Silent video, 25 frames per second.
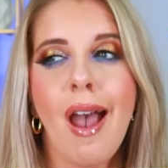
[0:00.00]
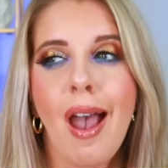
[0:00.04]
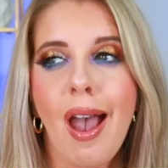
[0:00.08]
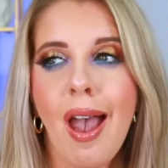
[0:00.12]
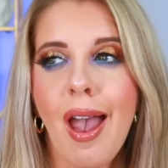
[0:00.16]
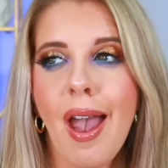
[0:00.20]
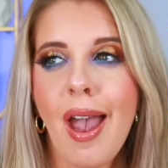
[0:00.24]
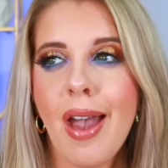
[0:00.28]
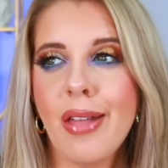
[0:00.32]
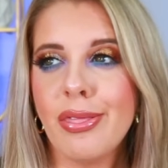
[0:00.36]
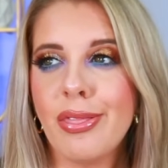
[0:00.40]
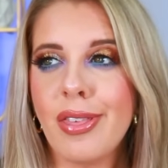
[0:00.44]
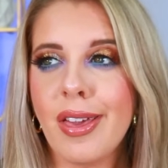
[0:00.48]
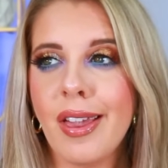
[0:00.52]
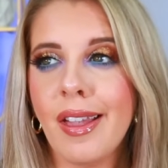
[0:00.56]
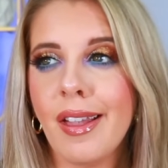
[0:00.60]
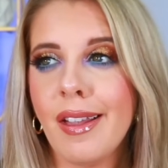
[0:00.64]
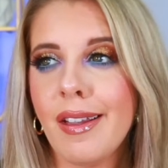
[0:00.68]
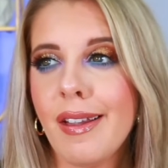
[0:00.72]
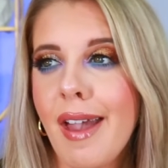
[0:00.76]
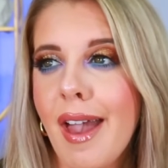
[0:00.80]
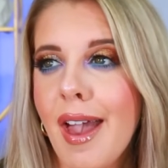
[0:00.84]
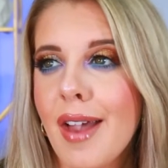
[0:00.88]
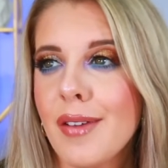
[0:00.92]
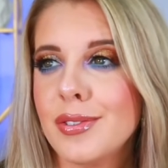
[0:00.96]
I
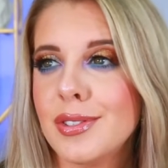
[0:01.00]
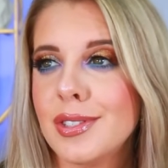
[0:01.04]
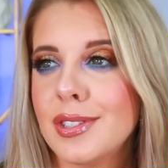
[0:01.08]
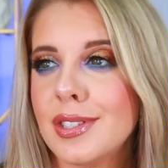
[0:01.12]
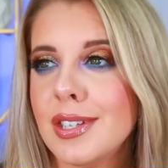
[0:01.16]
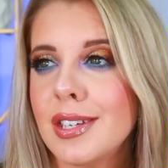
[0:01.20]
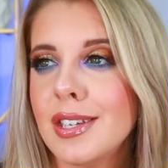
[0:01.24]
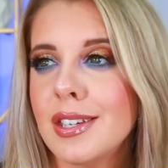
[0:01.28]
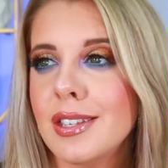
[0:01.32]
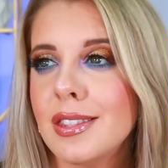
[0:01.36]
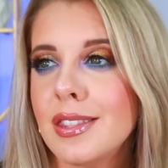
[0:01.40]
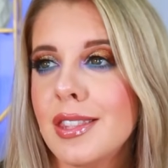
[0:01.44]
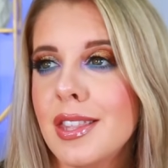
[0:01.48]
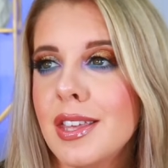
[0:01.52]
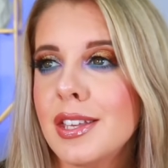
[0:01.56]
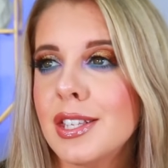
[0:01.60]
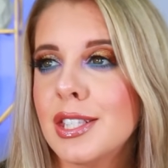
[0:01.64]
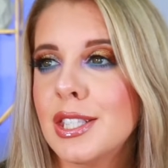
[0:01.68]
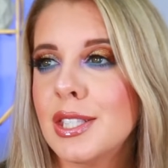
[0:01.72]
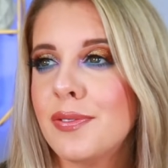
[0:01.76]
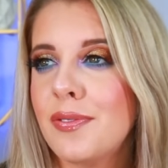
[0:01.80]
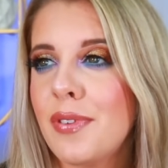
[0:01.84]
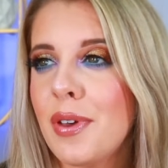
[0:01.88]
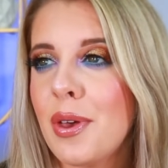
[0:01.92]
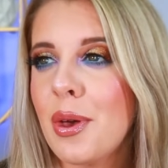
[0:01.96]
think I've seen
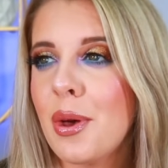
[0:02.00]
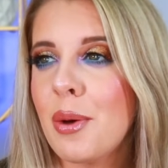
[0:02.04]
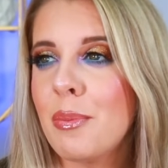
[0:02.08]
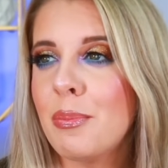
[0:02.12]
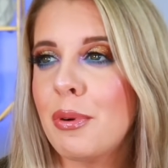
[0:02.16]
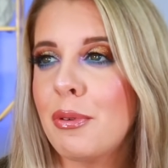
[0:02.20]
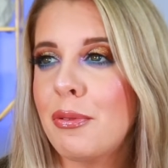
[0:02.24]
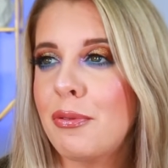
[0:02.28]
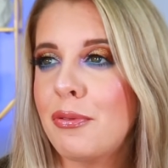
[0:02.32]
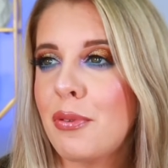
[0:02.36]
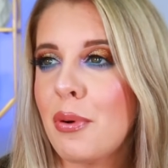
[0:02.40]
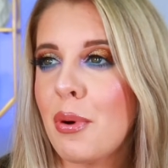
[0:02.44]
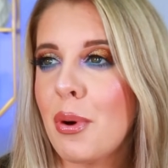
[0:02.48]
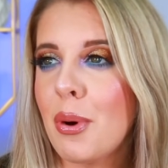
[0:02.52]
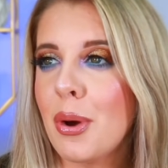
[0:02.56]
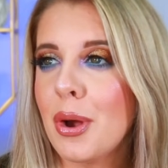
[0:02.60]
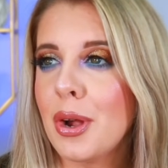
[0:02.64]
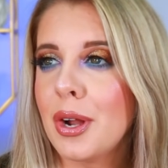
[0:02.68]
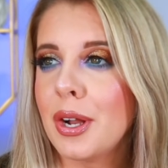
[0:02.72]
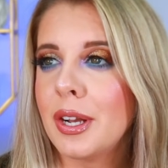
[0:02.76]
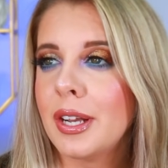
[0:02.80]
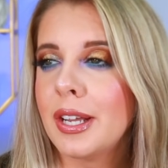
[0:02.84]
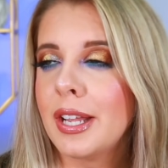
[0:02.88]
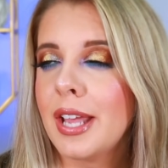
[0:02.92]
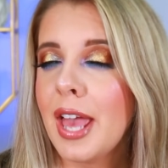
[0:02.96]
this film
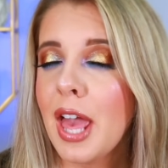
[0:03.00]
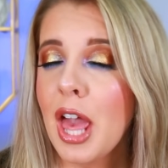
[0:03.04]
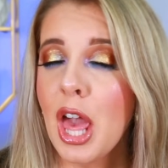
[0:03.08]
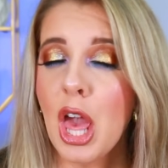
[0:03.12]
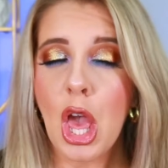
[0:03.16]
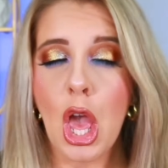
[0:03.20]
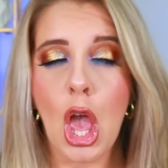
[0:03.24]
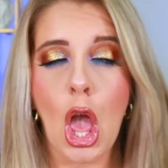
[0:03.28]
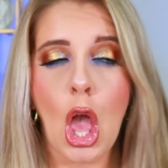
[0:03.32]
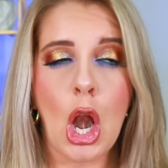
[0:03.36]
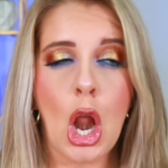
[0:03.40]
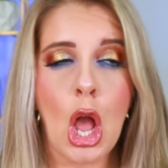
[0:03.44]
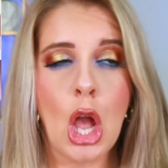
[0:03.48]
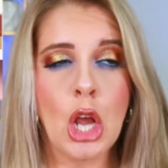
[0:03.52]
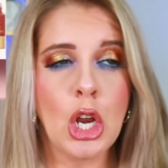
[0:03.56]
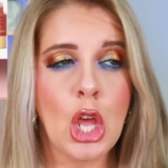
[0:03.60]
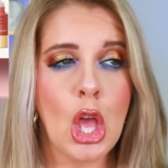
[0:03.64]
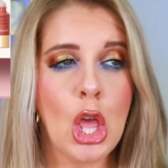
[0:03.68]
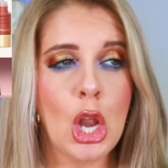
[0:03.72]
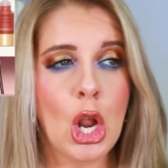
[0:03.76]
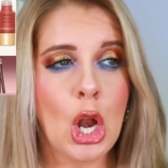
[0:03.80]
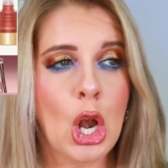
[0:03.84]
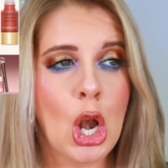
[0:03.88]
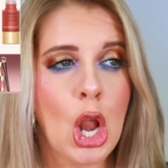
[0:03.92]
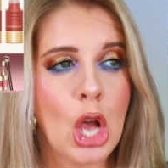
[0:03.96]
before. And I
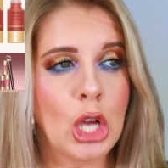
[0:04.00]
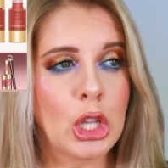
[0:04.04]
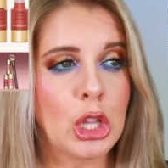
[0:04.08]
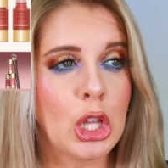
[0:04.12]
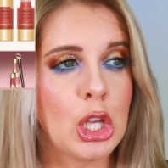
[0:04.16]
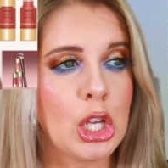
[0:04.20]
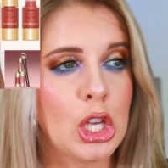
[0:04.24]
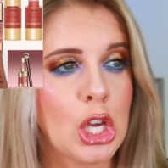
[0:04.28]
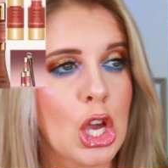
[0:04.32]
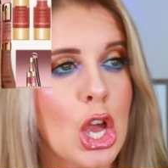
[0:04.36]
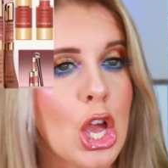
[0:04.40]
didn't like the